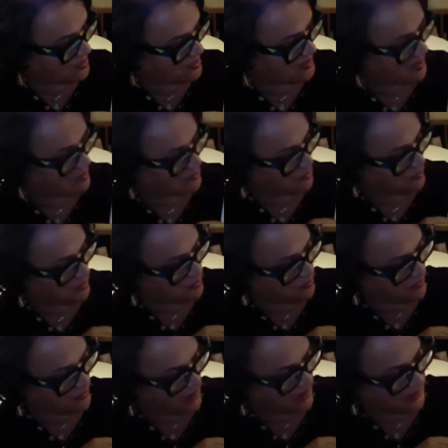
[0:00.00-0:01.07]
out to be
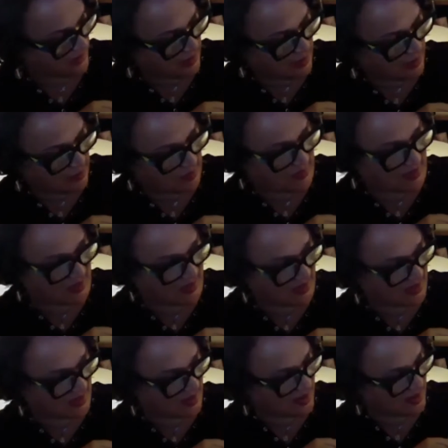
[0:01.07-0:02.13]
bright, but then it
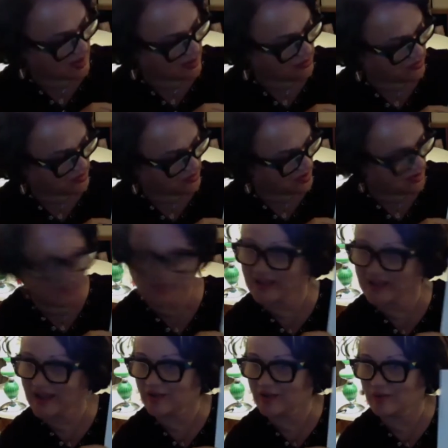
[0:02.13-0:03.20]
got agitated
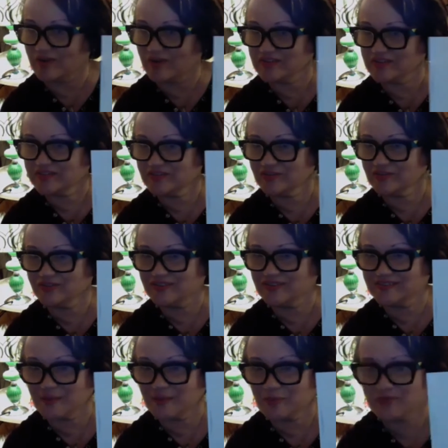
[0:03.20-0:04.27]
like I was through
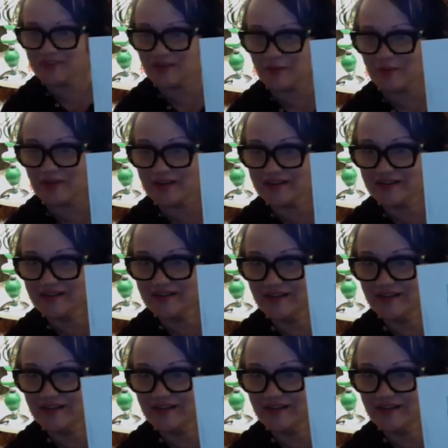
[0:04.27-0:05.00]
this epidemic.